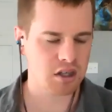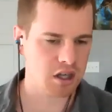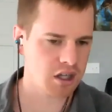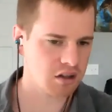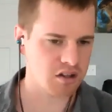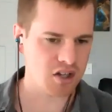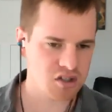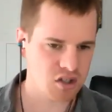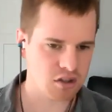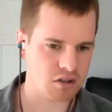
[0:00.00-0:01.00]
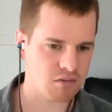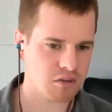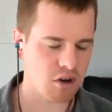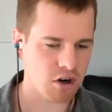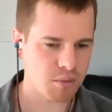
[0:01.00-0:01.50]
get ditch the
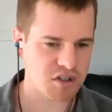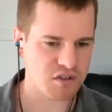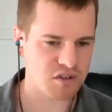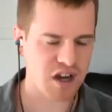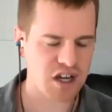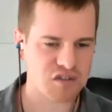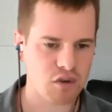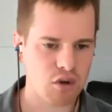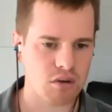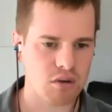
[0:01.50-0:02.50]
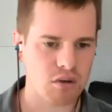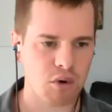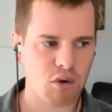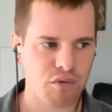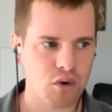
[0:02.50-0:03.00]
garbage fast food, get real
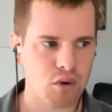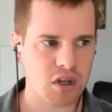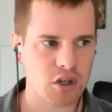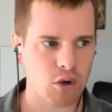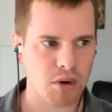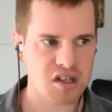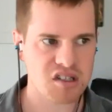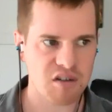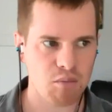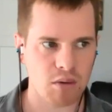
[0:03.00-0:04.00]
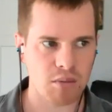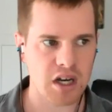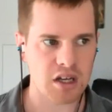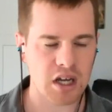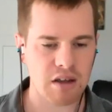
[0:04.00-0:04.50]
food, and you'll probably save more money
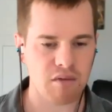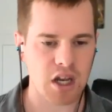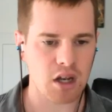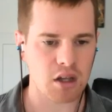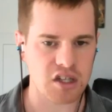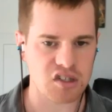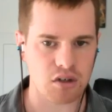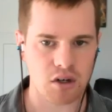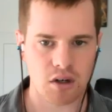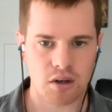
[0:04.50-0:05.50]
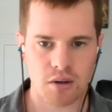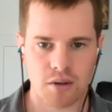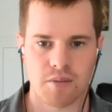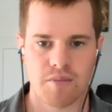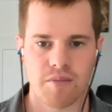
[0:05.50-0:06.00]
and not even need a laser. one